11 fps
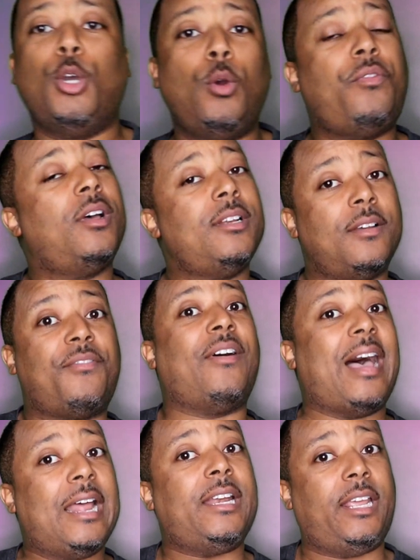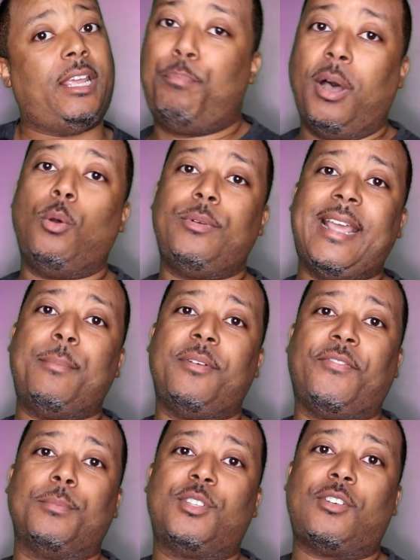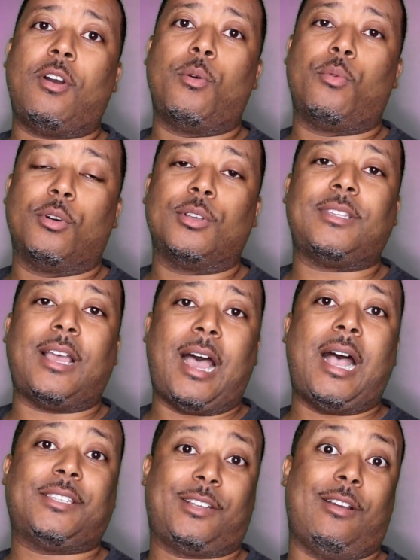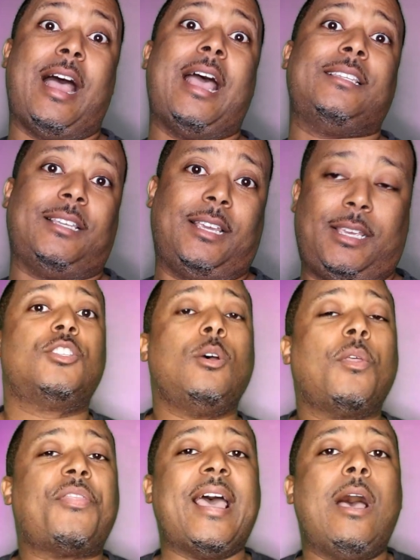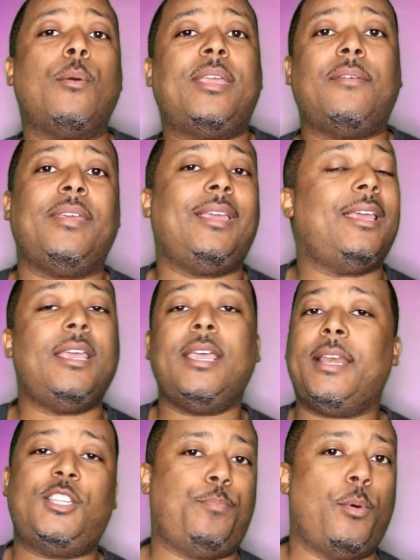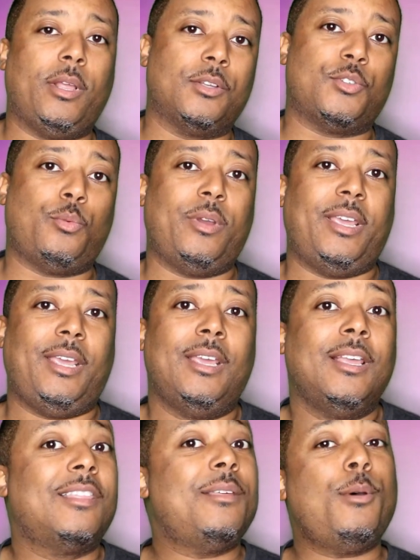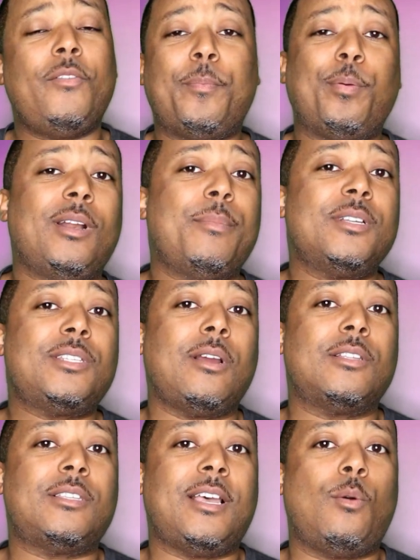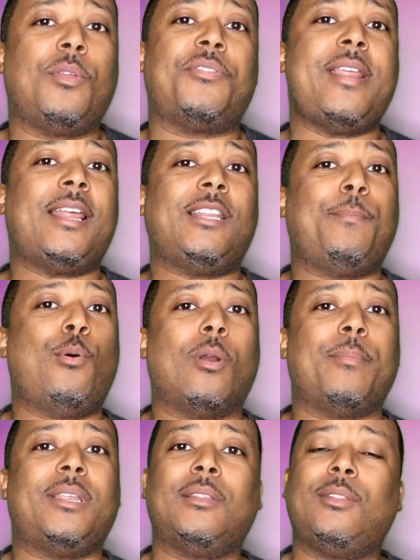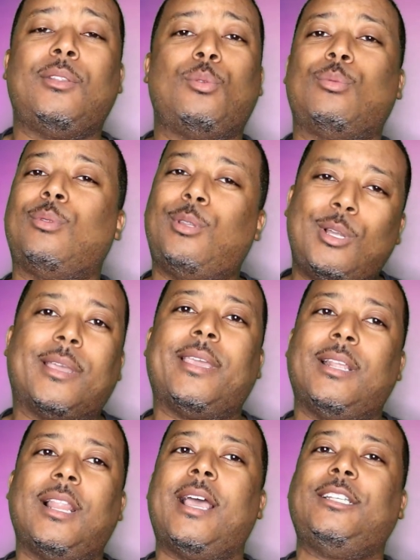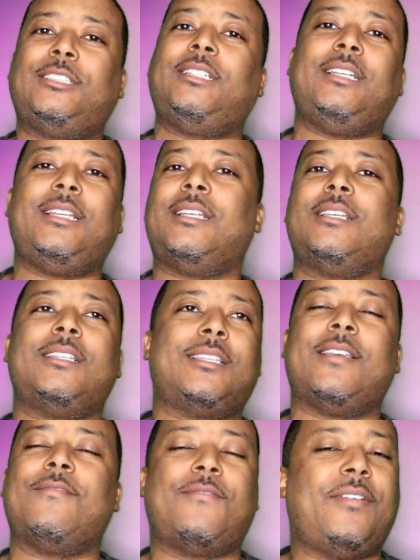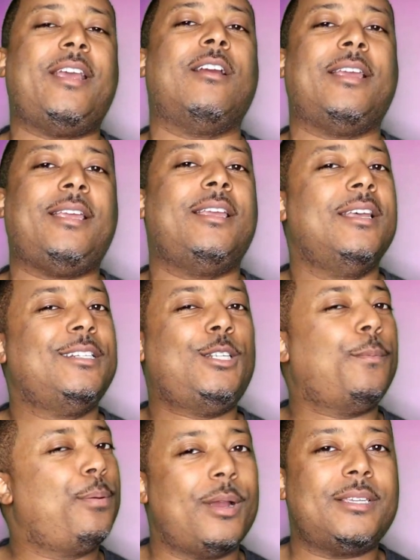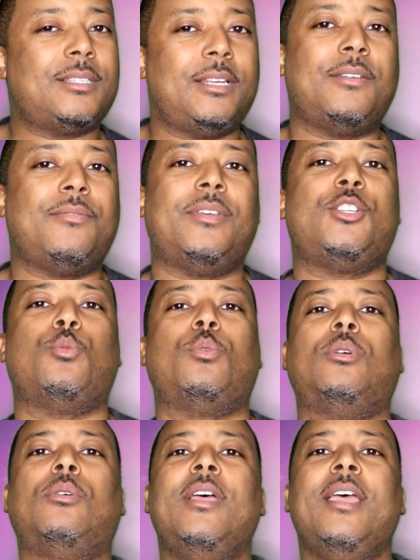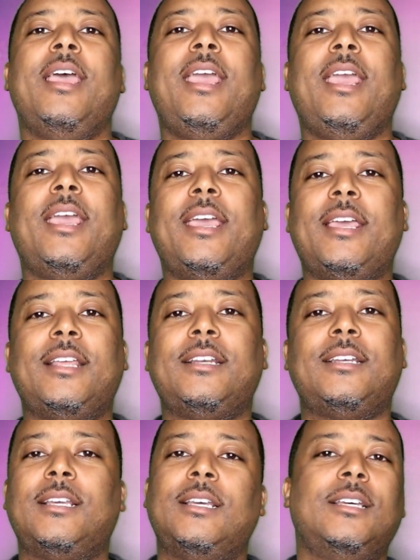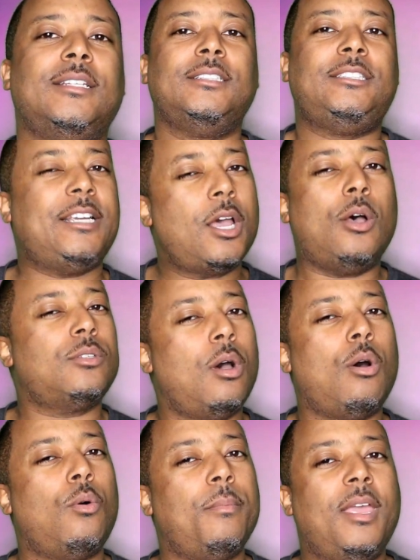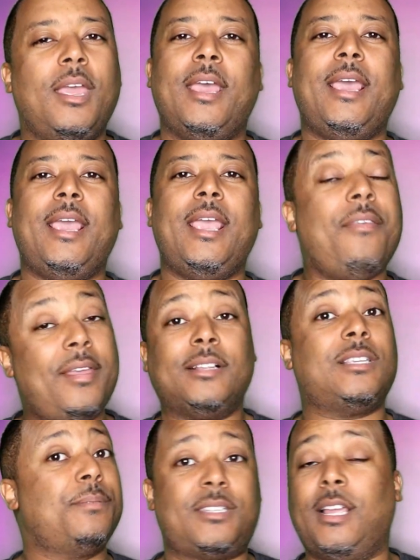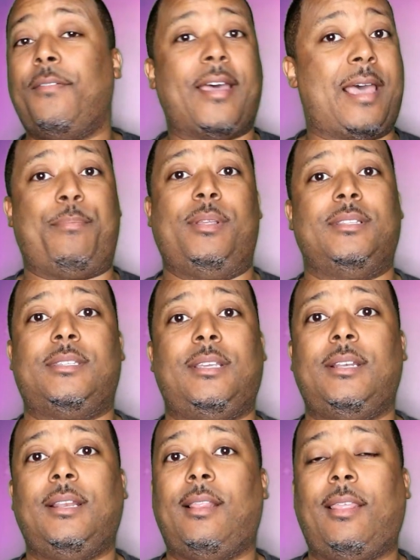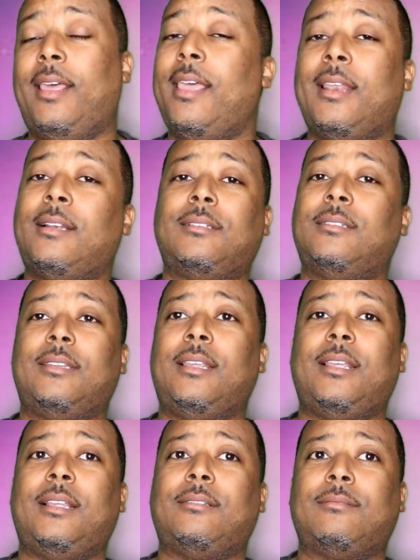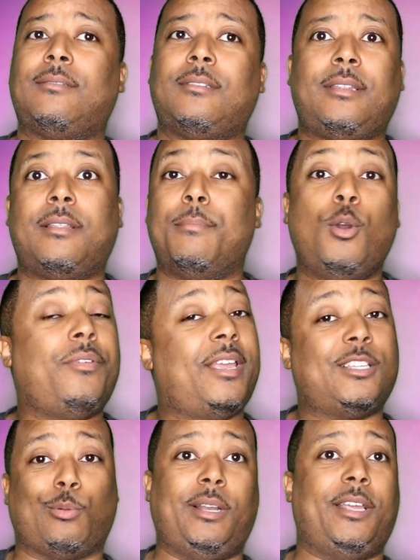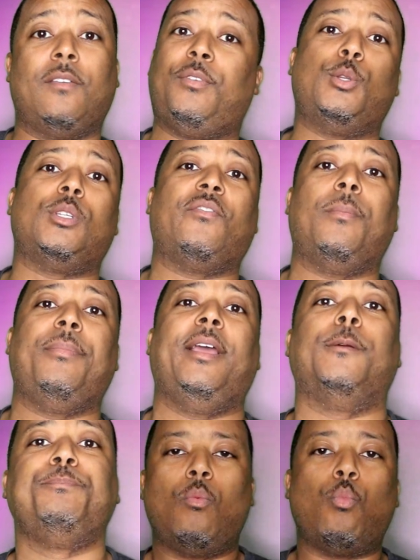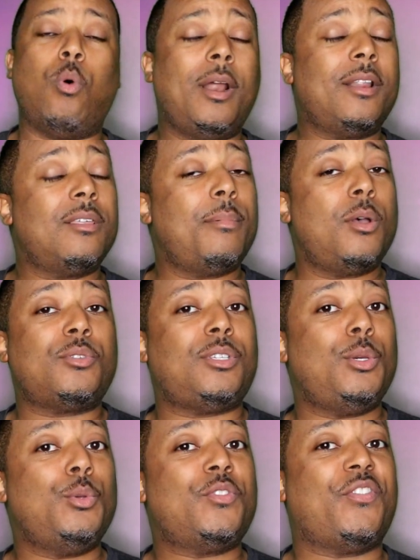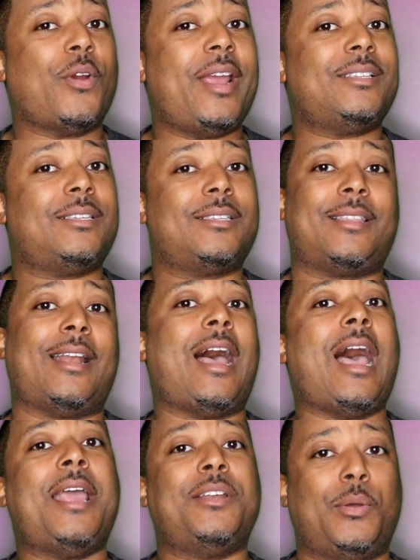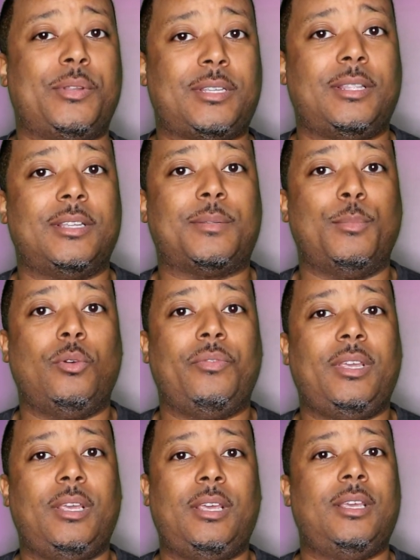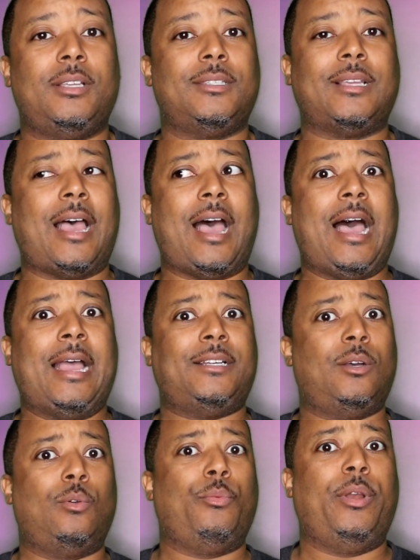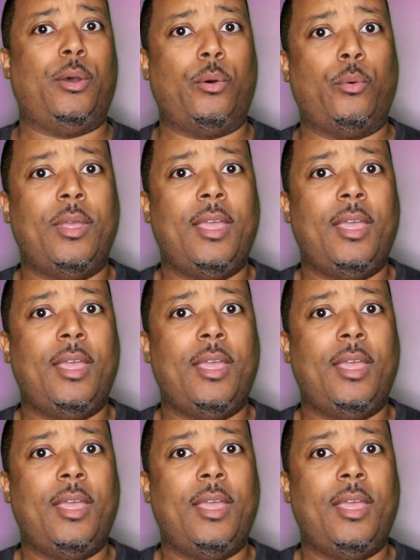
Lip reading: Tuva Novotny, Poe Dameron from Star Wars, Oscar Isaac. So without giving any spoilers away, the movie pretty much starts out with Natalie Portman looking like she is a very depressed individual, and she goes home, and then some stuff happens, and then the movie gets really confusing from there. One of the most used phrases that I notice in this movie is, I don't know.